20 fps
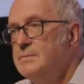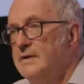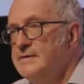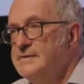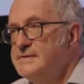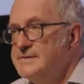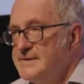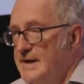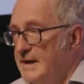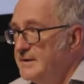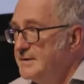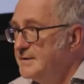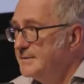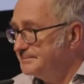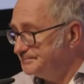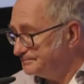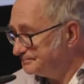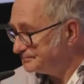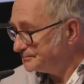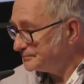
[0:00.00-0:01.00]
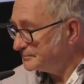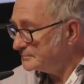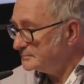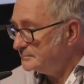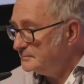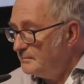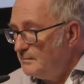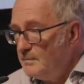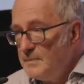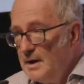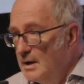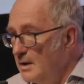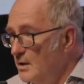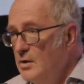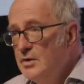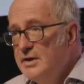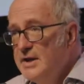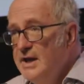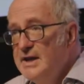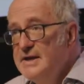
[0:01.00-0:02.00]
once said,
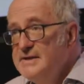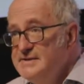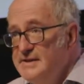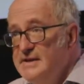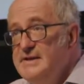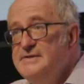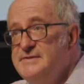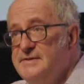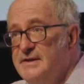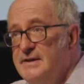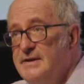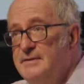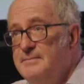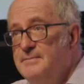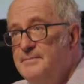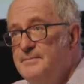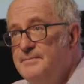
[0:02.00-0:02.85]
"Cooking is easy.